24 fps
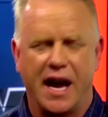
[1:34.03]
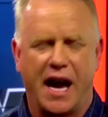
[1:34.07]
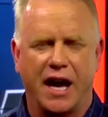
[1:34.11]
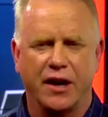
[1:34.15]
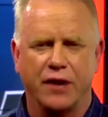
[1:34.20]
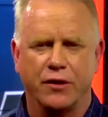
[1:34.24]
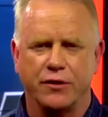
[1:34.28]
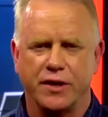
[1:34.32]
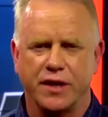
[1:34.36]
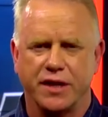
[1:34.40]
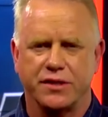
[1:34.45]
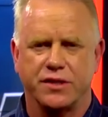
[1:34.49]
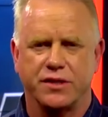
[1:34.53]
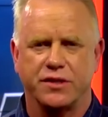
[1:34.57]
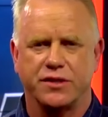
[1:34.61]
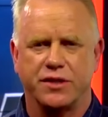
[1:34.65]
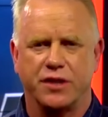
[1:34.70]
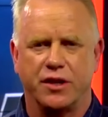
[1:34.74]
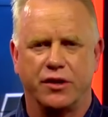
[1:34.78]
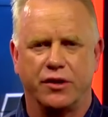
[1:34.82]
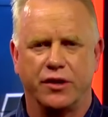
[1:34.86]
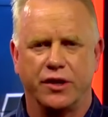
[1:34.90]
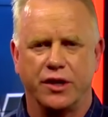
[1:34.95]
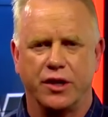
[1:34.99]
I don't
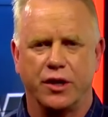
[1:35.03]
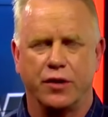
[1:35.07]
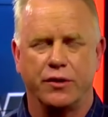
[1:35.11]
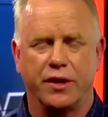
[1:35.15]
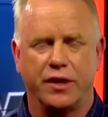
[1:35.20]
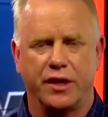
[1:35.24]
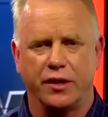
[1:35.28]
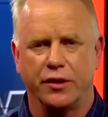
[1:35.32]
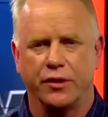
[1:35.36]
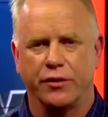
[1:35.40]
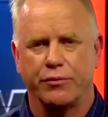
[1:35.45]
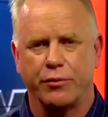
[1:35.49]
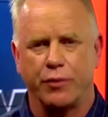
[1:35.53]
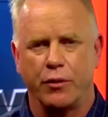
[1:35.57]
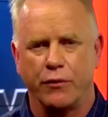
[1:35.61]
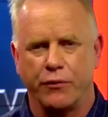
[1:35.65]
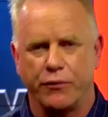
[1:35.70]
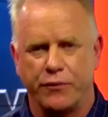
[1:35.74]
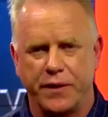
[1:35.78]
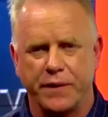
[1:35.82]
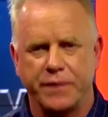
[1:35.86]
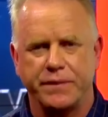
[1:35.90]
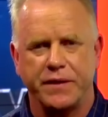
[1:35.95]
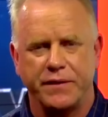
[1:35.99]
necessarily know that he'll throw
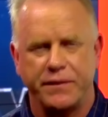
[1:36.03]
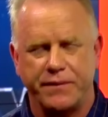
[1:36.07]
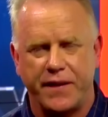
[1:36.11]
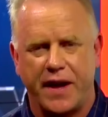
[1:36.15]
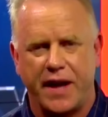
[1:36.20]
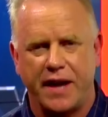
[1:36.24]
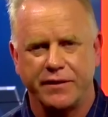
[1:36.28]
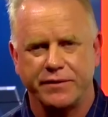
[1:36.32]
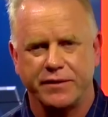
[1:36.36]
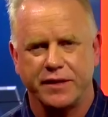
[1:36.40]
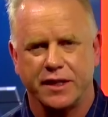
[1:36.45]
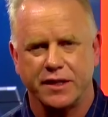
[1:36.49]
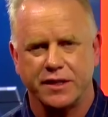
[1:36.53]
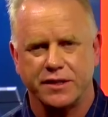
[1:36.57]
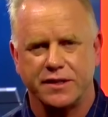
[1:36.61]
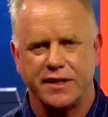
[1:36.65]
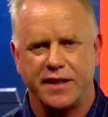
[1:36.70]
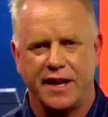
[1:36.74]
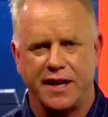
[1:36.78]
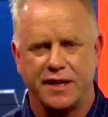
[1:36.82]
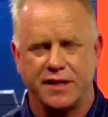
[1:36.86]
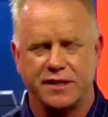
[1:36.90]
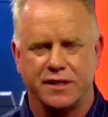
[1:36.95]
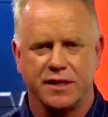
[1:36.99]
55
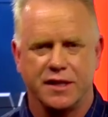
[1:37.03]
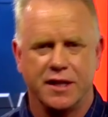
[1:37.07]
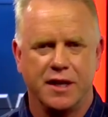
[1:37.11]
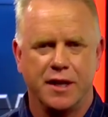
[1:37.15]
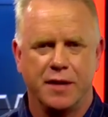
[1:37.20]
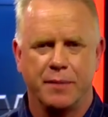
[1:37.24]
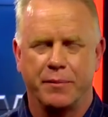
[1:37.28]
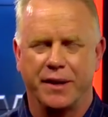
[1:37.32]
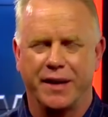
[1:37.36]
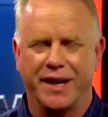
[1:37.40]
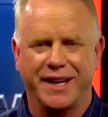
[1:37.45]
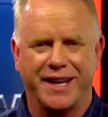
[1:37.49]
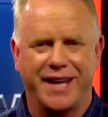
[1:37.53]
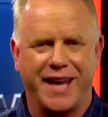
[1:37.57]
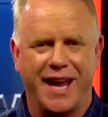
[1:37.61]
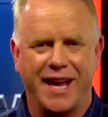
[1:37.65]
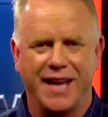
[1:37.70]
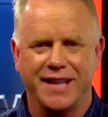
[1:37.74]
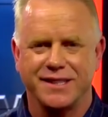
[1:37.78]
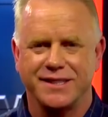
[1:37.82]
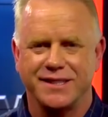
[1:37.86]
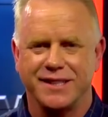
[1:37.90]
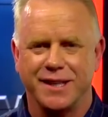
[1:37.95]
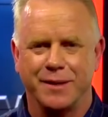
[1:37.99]
touchdowns, but I
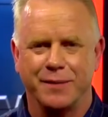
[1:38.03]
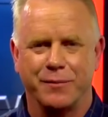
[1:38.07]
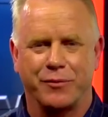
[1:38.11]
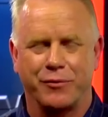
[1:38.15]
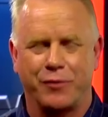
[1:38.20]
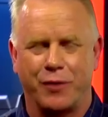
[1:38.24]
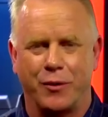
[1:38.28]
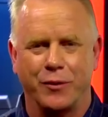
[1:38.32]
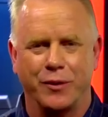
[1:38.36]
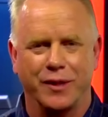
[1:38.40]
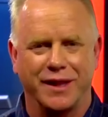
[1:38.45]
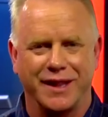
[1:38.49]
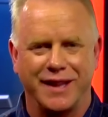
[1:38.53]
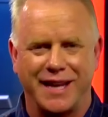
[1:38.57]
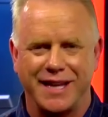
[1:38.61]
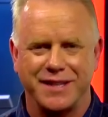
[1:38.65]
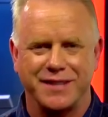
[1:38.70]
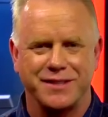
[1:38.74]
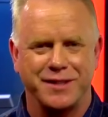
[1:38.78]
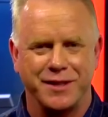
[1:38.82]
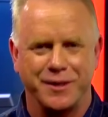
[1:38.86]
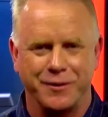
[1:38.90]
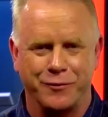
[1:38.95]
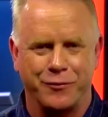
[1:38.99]
can't see him throwing
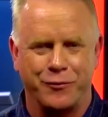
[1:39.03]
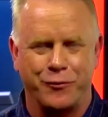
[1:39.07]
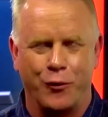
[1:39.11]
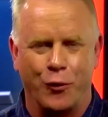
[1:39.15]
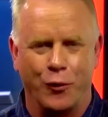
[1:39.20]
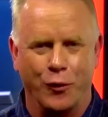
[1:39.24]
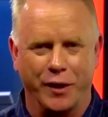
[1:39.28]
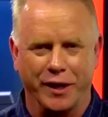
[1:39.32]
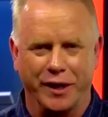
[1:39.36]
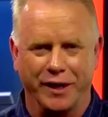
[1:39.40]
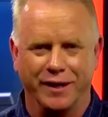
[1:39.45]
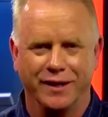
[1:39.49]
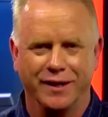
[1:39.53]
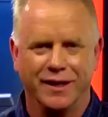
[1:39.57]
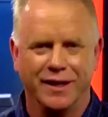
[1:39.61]
less than 40.